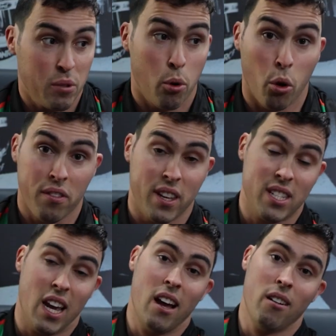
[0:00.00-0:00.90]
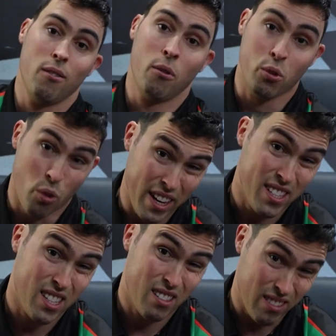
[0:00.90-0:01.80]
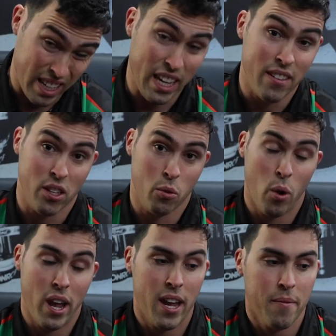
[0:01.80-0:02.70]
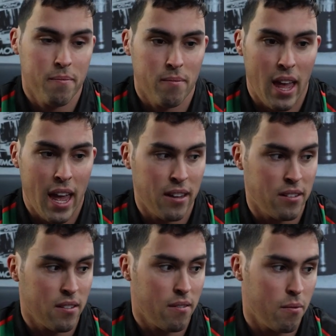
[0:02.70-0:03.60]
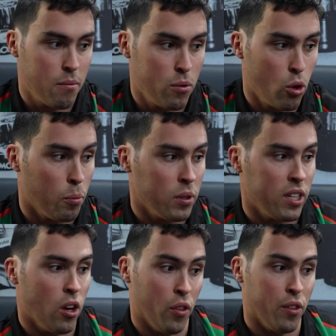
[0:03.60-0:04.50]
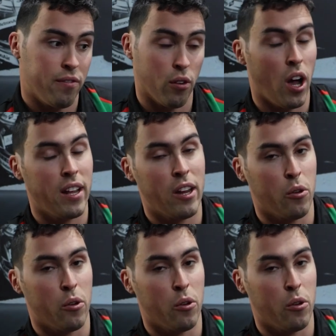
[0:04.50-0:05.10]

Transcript: important things are all the race gear that you wear, and normally on the Friday